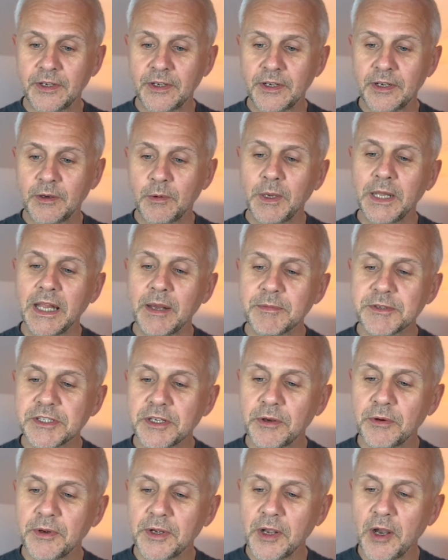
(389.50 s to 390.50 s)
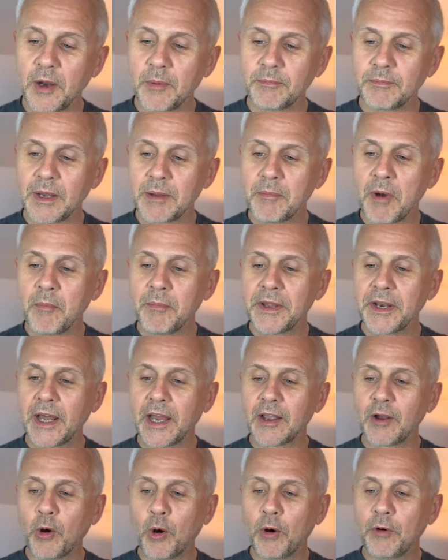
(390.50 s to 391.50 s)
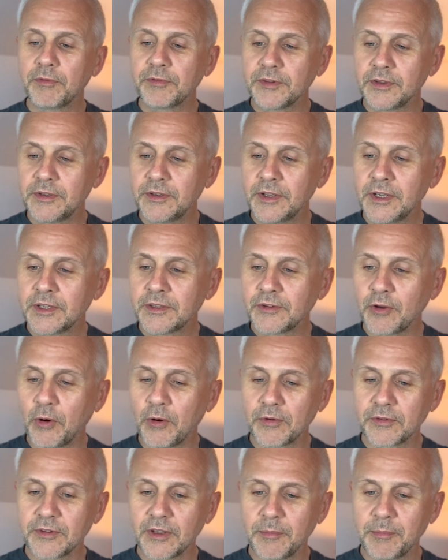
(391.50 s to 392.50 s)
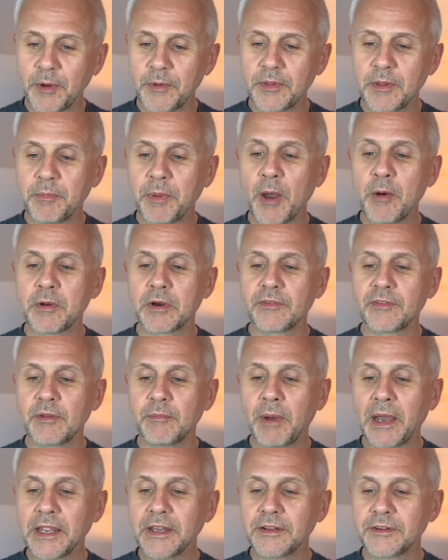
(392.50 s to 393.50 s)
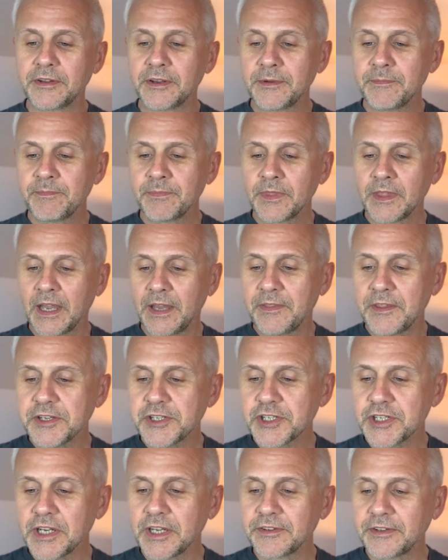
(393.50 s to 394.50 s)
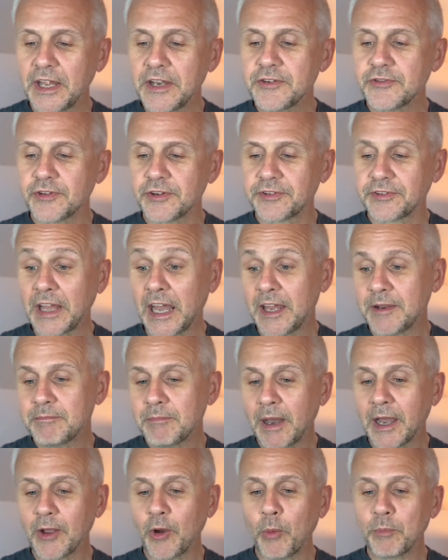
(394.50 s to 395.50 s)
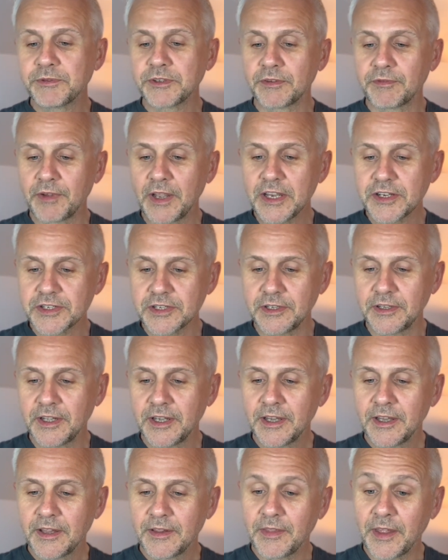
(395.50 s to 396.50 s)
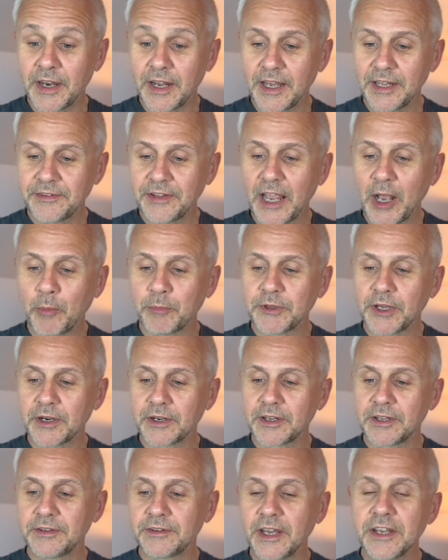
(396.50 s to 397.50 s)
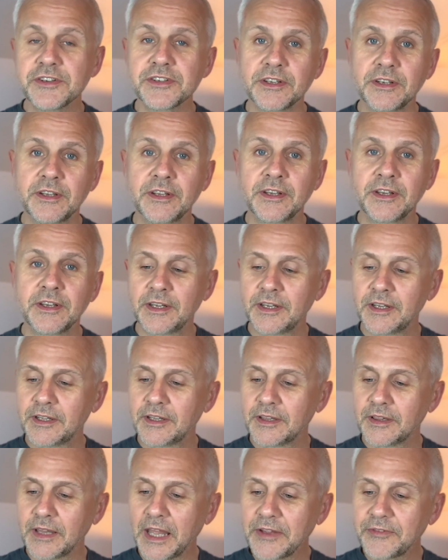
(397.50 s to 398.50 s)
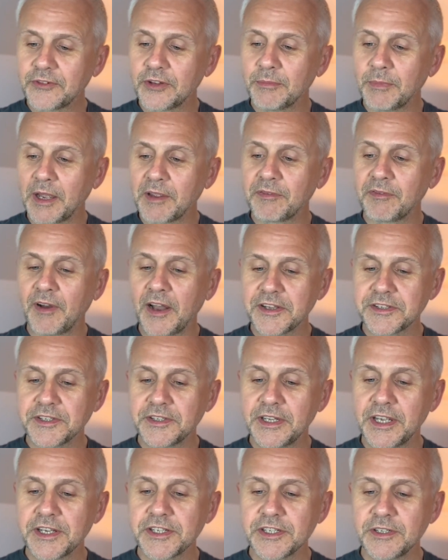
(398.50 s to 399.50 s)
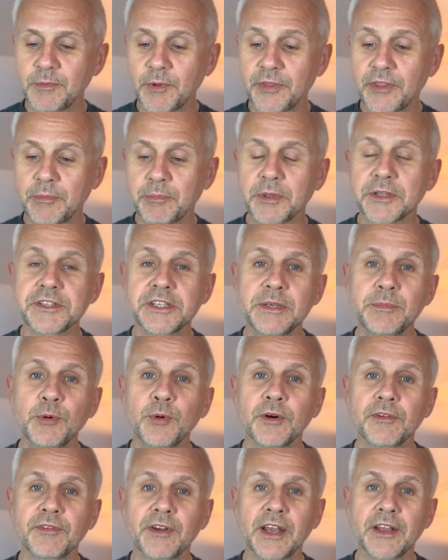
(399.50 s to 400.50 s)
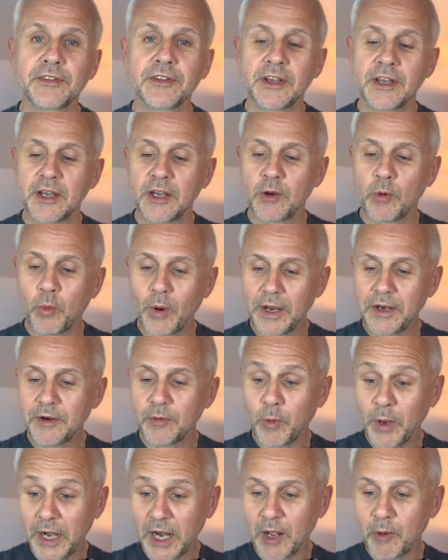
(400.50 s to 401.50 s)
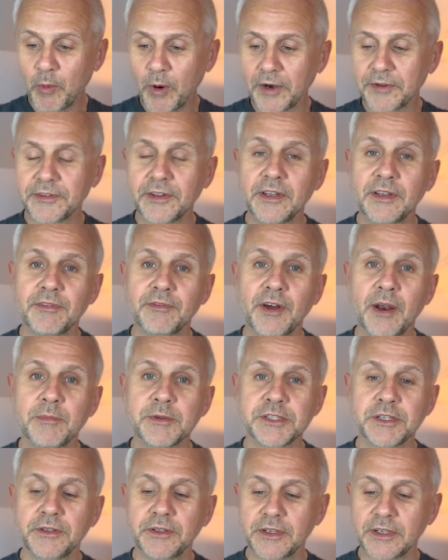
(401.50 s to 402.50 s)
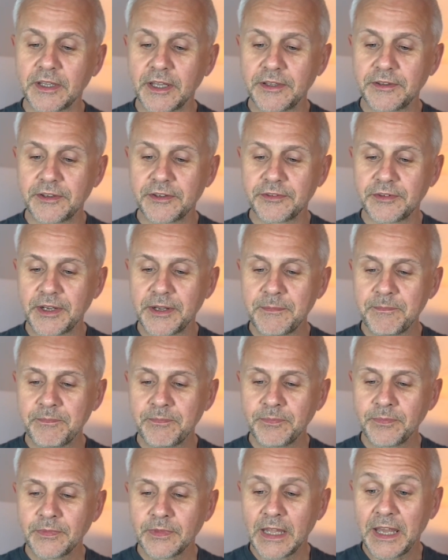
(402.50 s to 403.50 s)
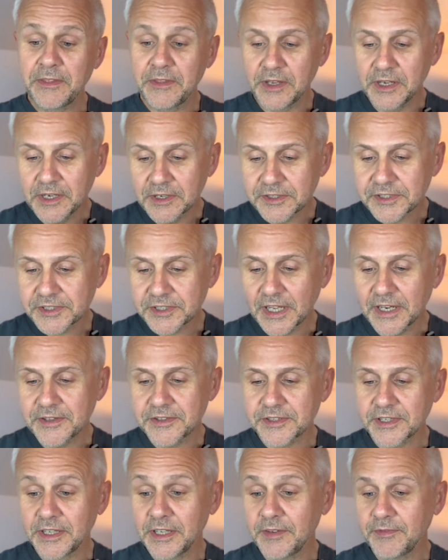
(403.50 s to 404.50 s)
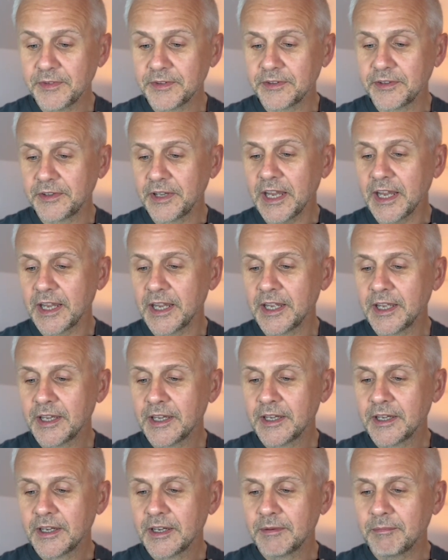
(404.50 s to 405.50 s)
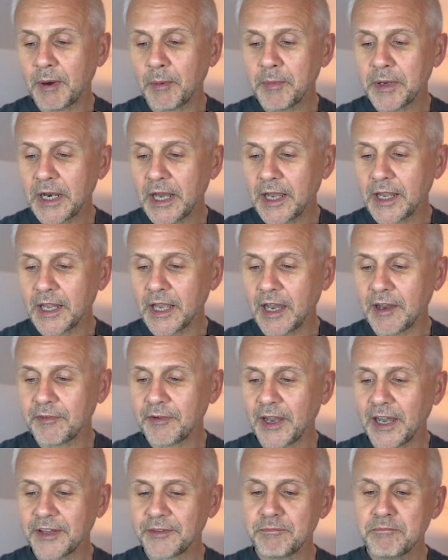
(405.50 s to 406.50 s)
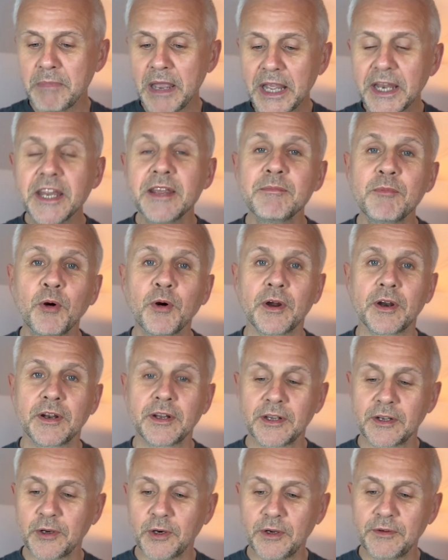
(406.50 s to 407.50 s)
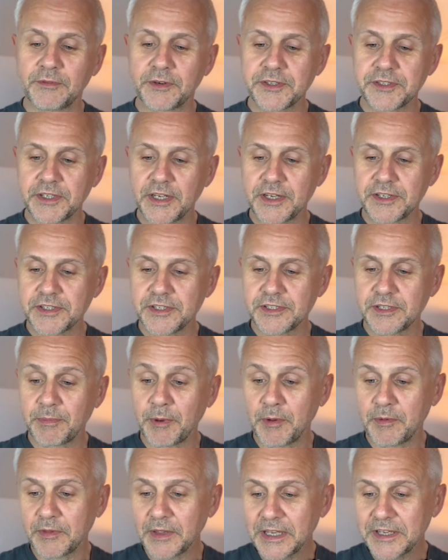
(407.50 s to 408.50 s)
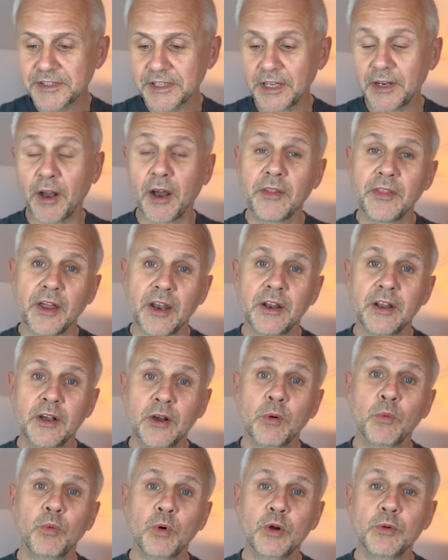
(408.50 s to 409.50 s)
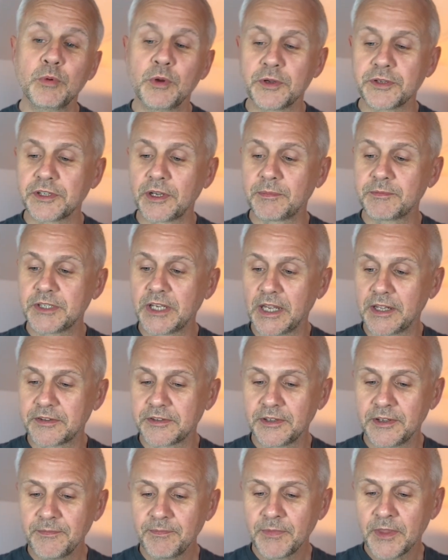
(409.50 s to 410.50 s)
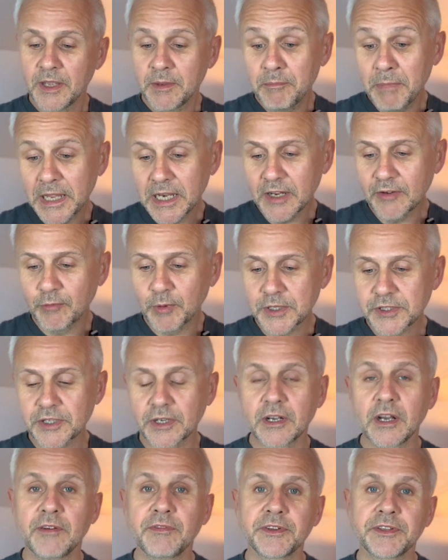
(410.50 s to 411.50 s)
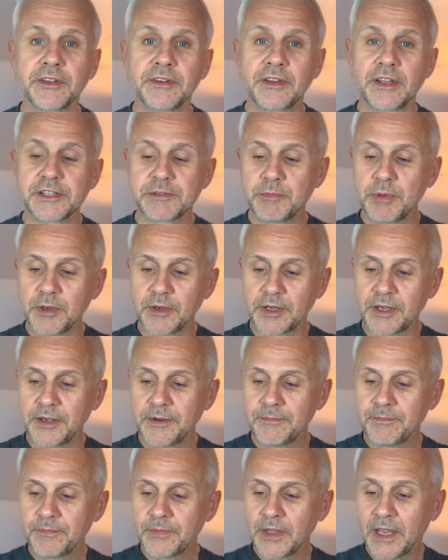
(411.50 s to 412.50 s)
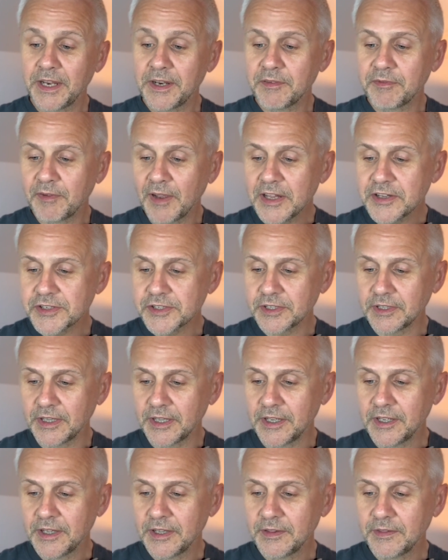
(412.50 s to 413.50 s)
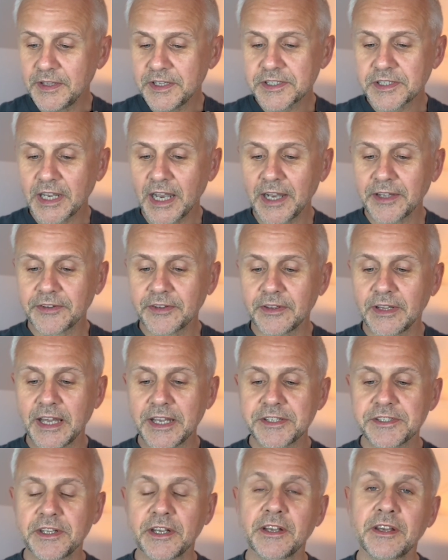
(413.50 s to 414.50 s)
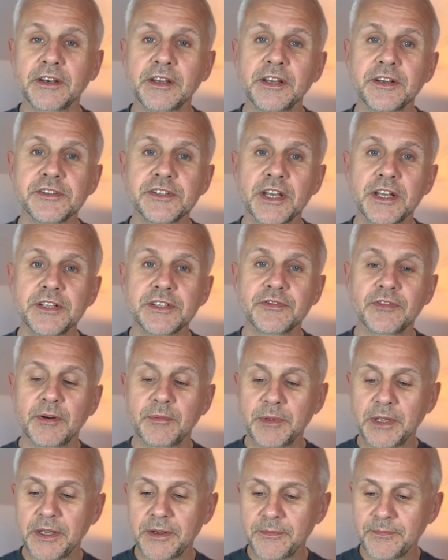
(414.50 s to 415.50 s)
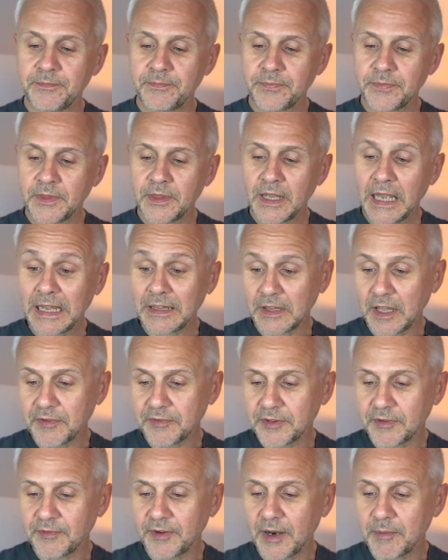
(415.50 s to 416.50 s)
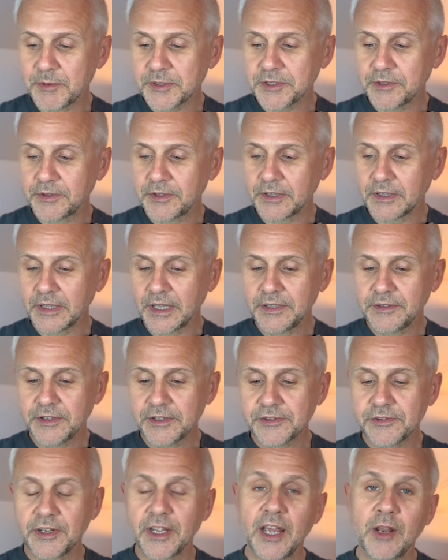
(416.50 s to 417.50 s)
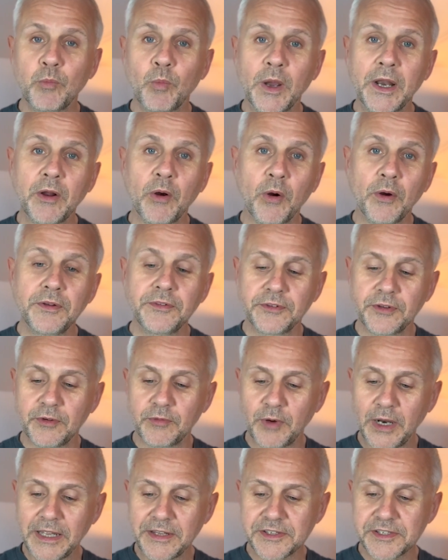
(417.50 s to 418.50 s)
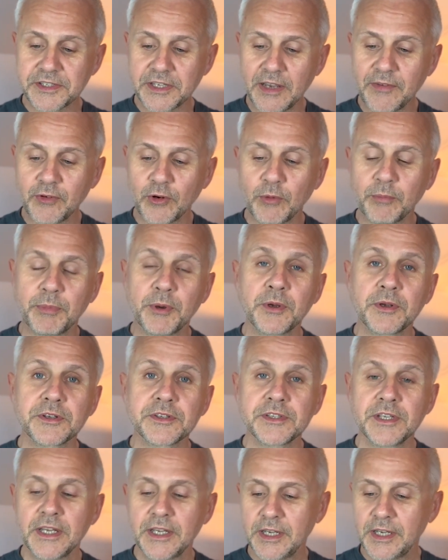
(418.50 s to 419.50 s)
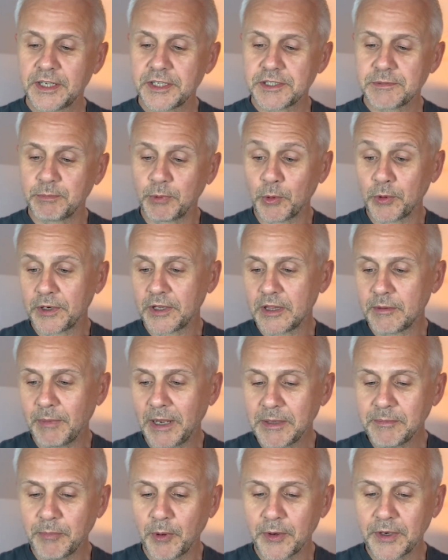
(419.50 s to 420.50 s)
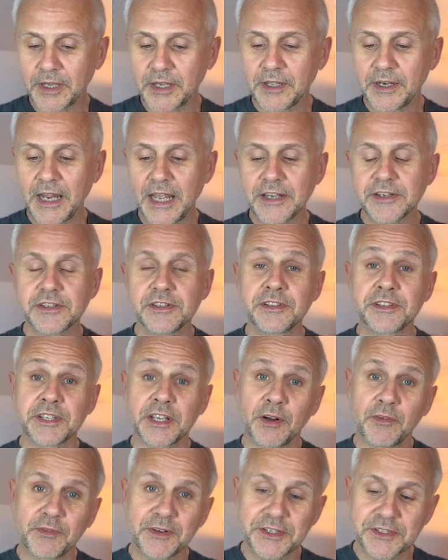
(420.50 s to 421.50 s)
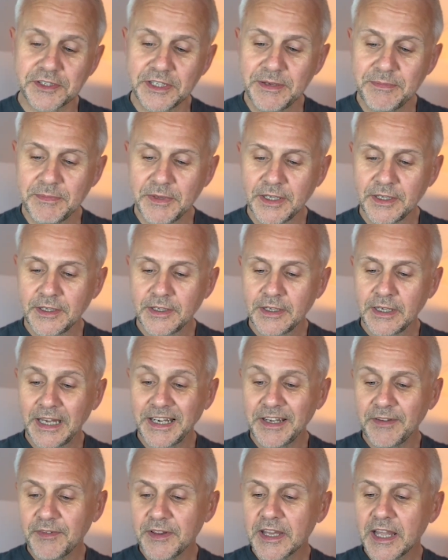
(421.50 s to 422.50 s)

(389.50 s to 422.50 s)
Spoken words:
While I was growing up, my mum and I often talked about the power of the mind, and this shared interest and my observation that it had helped her condition led to my fascination with the placebo effect when I worked in the pharmaceutical industry. In the years since, and even today, Mum and I have had many more conversations about these and other woo-woo subjects, many of which are covered in this book, and eventually these catalysed a career change for me. I left the pharmaceutical industry and went on to write several books exploring the mind-body connection, self-esteem, and even the